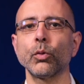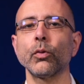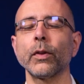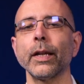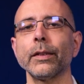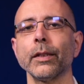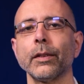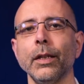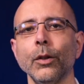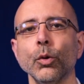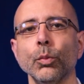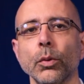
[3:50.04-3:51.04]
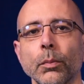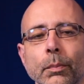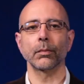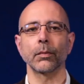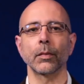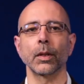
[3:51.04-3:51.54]
How did the structure
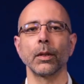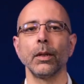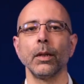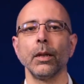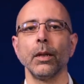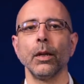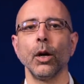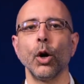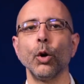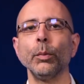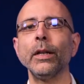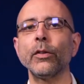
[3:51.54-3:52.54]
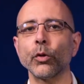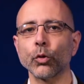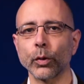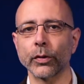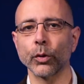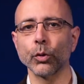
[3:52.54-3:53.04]
not collapse under its own
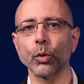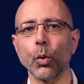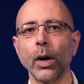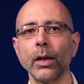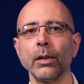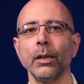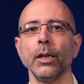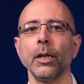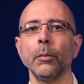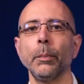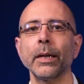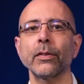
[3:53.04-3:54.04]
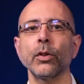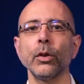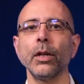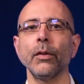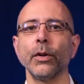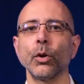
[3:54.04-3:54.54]
weight? Back in
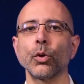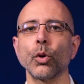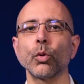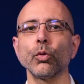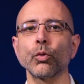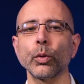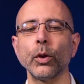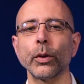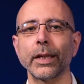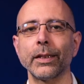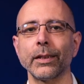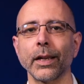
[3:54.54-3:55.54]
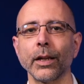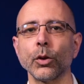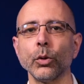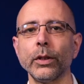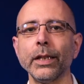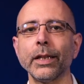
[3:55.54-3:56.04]
1163, no one had ever
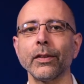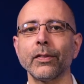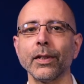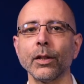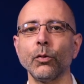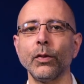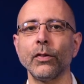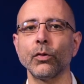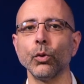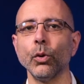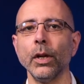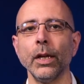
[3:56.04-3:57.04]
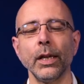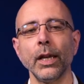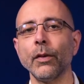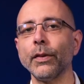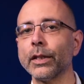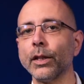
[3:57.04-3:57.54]
built a Gothic cathedral with five
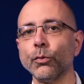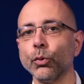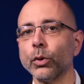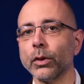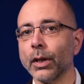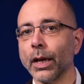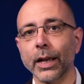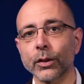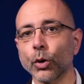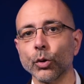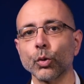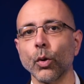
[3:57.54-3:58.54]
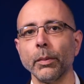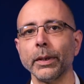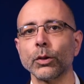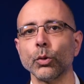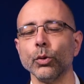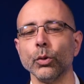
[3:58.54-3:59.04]
aisles and 33 meter
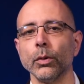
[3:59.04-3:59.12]
high